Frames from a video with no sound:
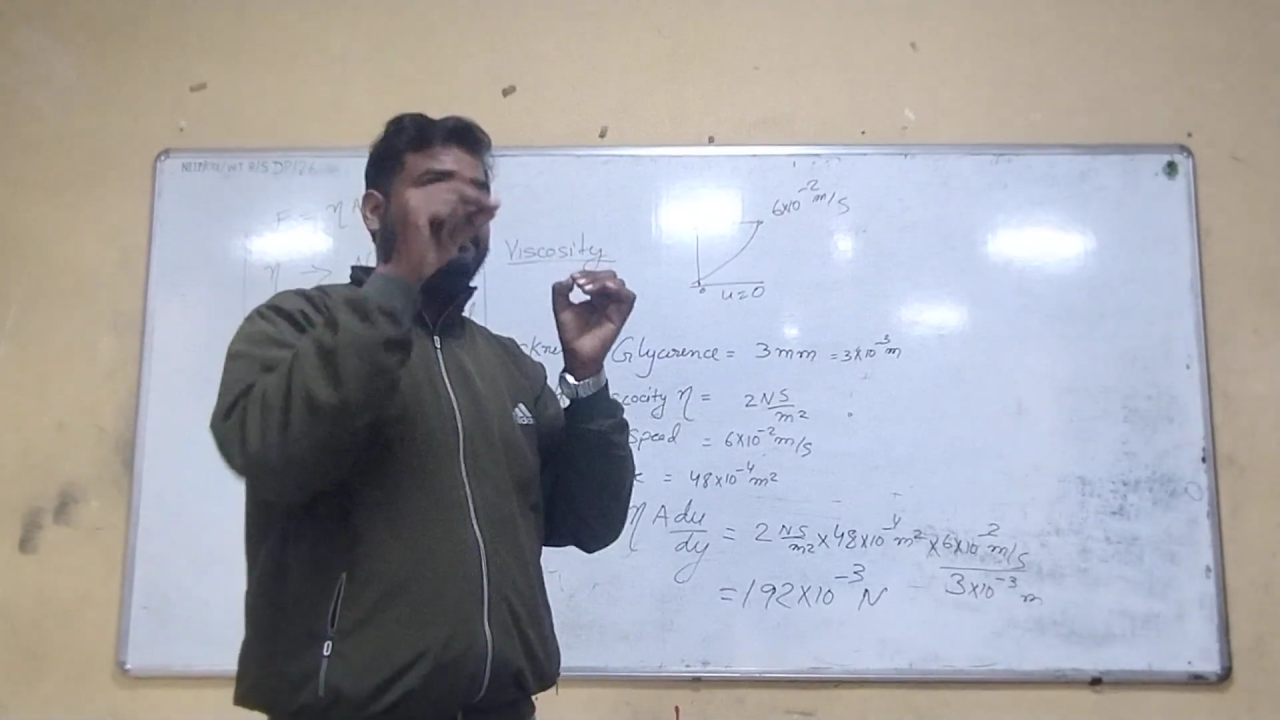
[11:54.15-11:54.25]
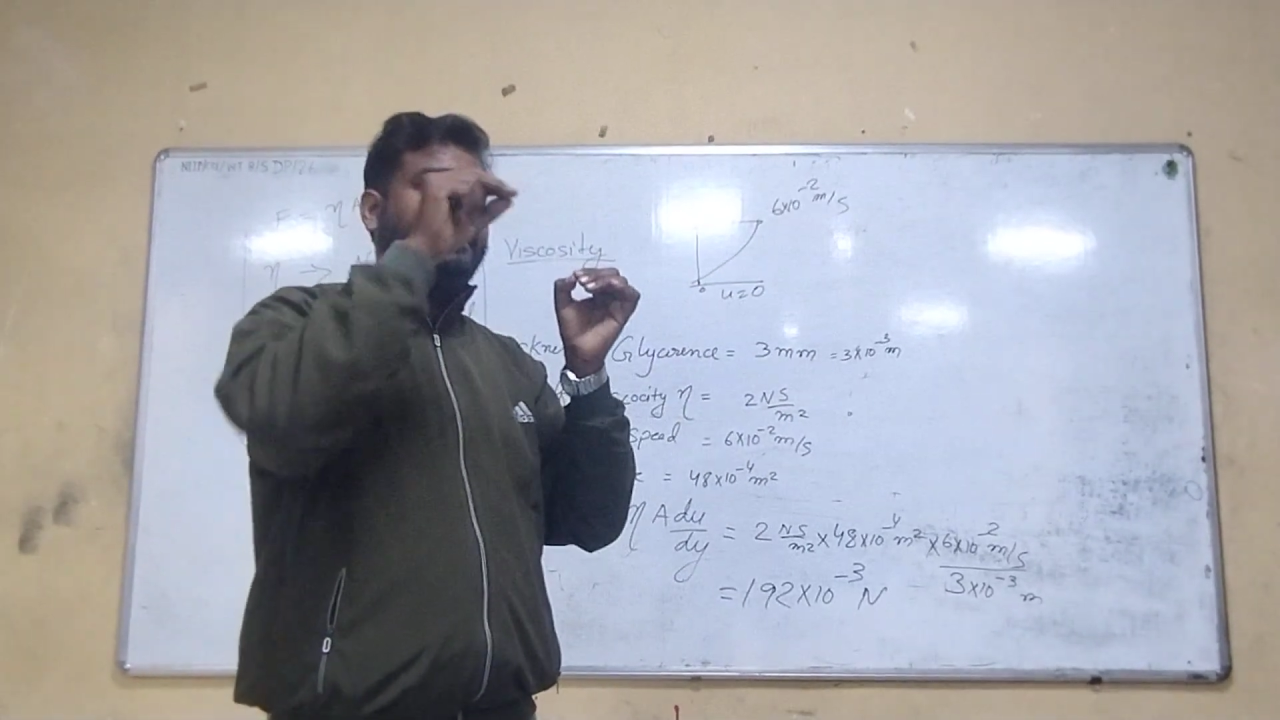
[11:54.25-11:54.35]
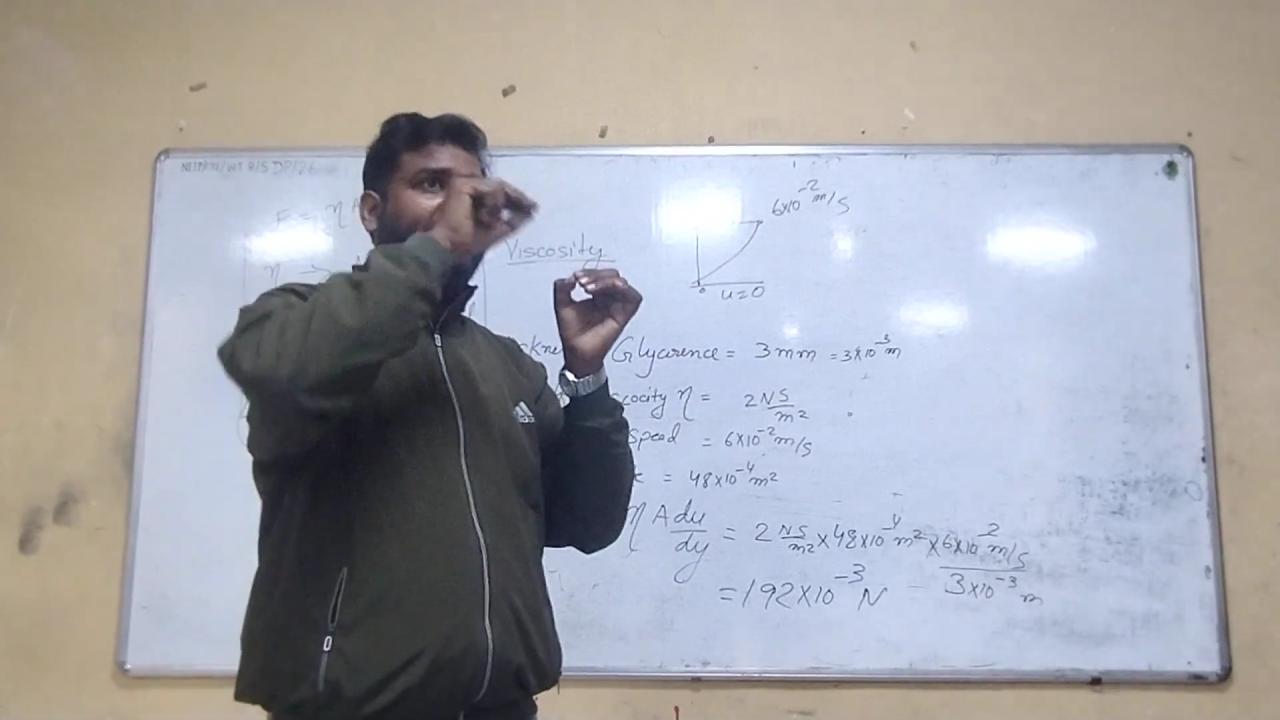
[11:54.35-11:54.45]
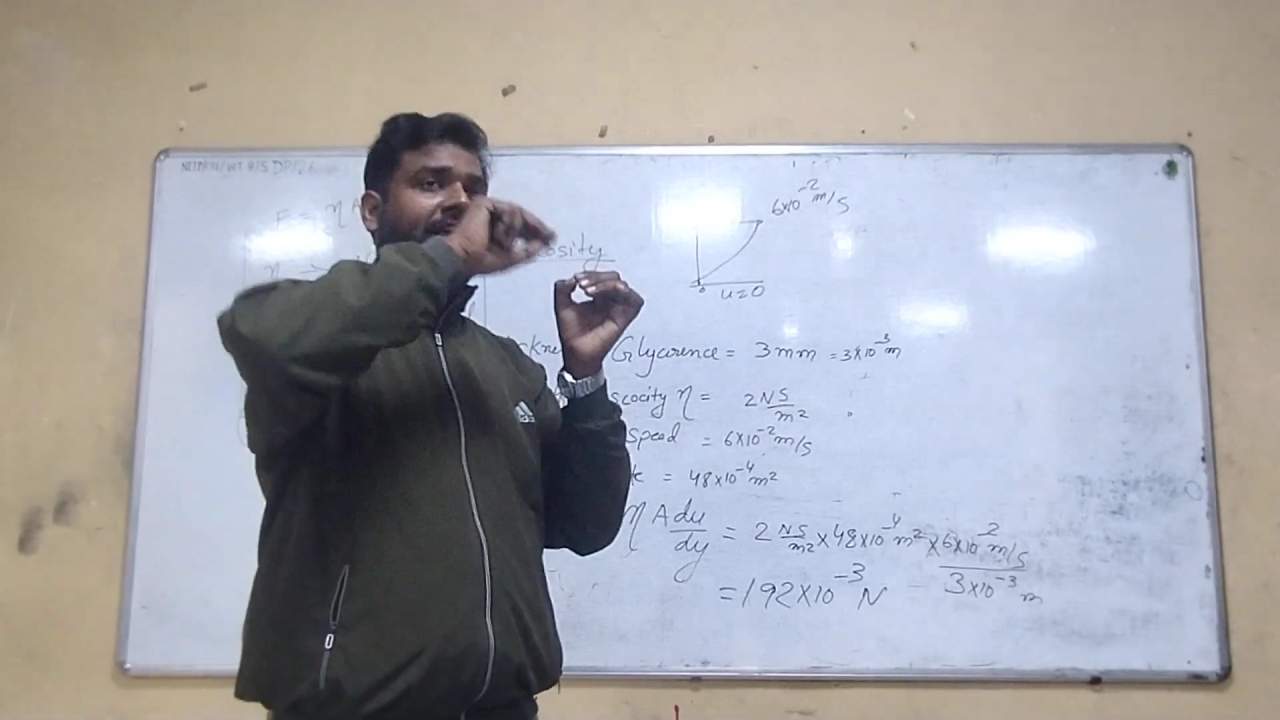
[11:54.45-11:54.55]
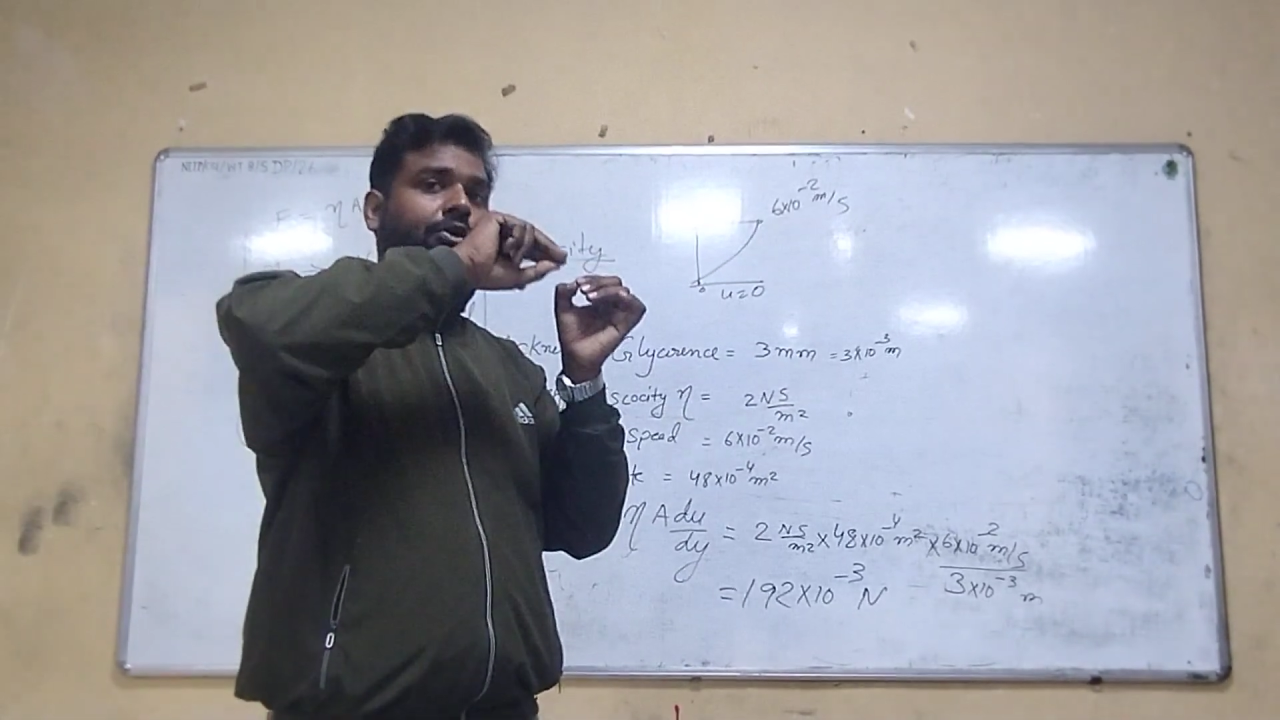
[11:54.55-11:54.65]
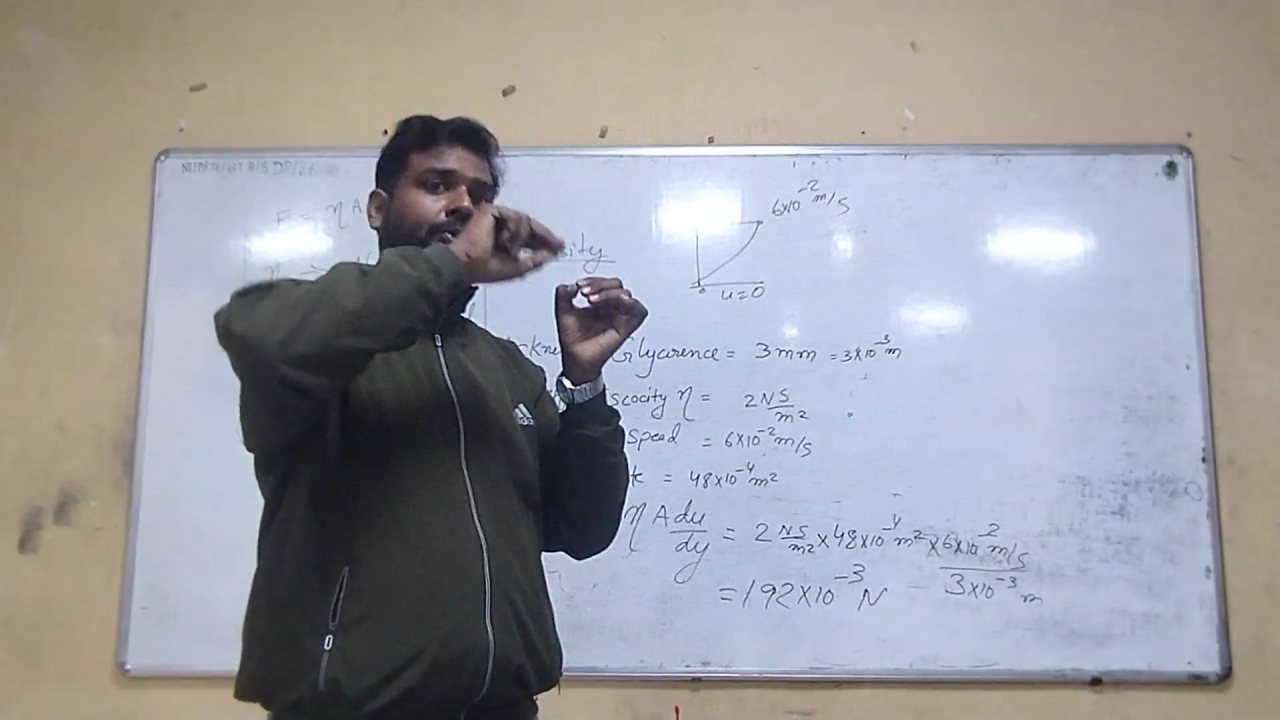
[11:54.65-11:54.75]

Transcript: we